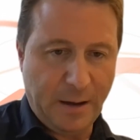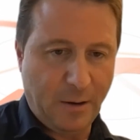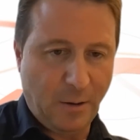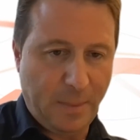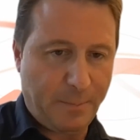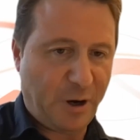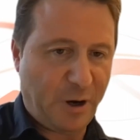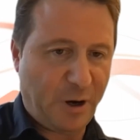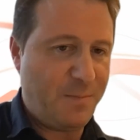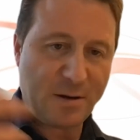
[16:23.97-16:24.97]
on the on the
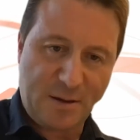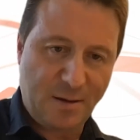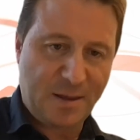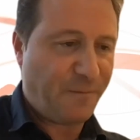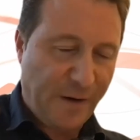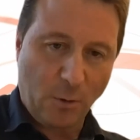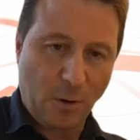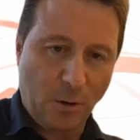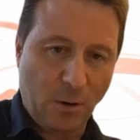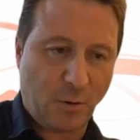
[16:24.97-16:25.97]
perimeter system
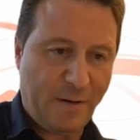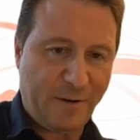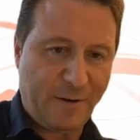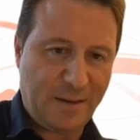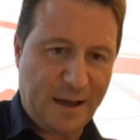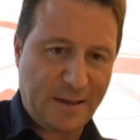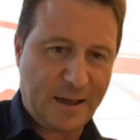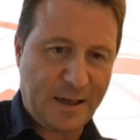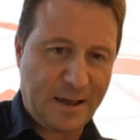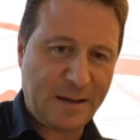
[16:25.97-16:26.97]
firewalls or whatever these
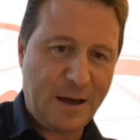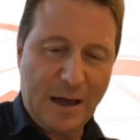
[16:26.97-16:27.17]
guys had.